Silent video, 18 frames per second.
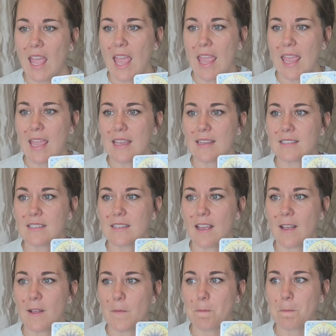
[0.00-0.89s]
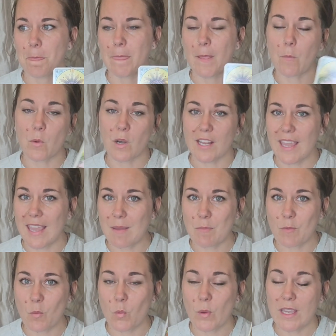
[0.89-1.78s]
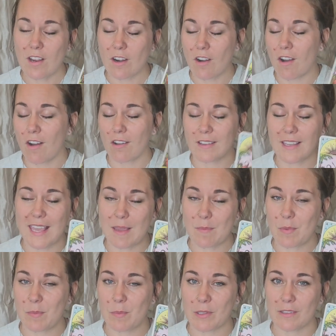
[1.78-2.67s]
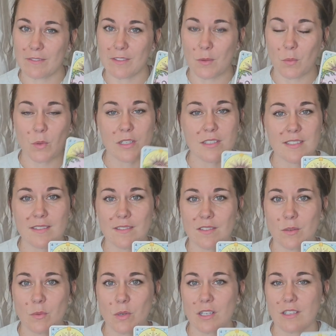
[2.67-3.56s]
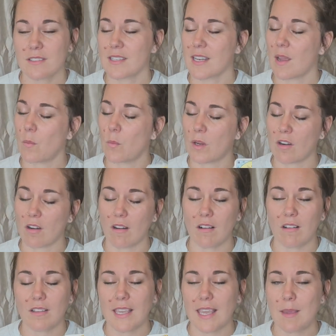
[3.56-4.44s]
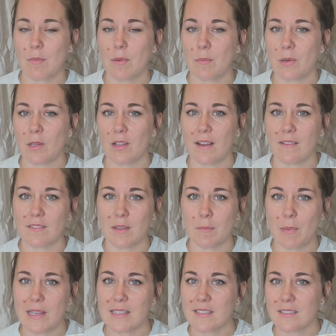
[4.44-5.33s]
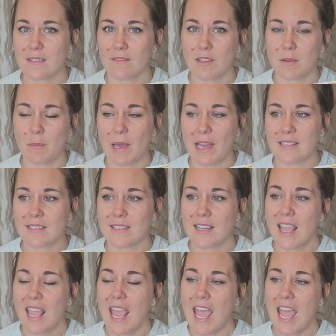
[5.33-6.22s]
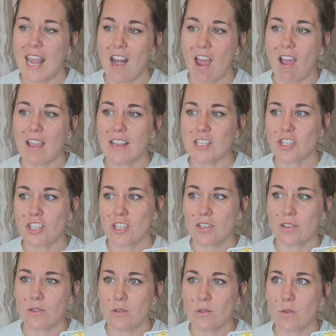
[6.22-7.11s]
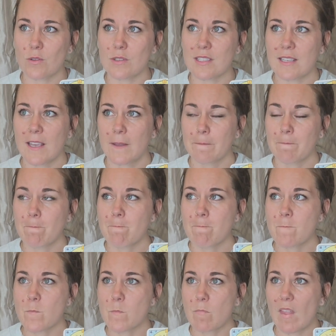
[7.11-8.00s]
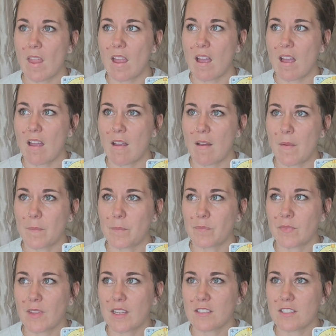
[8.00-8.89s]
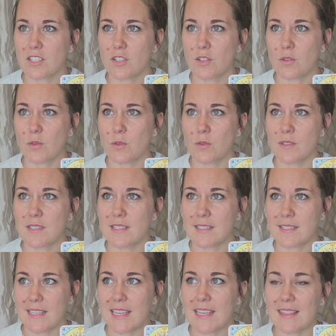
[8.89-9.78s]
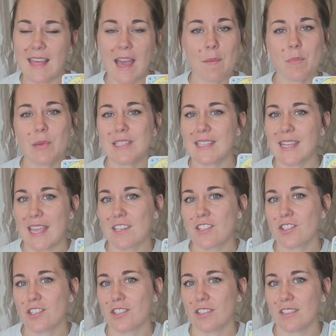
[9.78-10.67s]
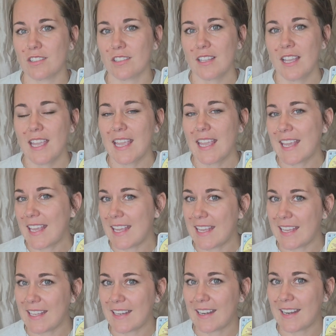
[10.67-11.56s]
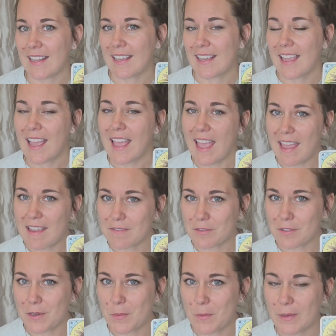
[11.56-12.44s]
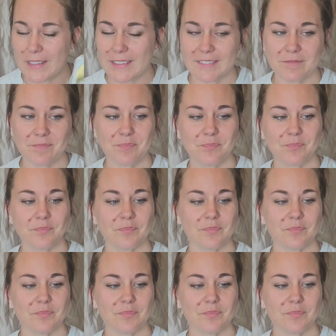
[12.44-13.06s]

And we are all capable of the worst, and we are all capable of the best of the best. And I choose to see that potential in everyone.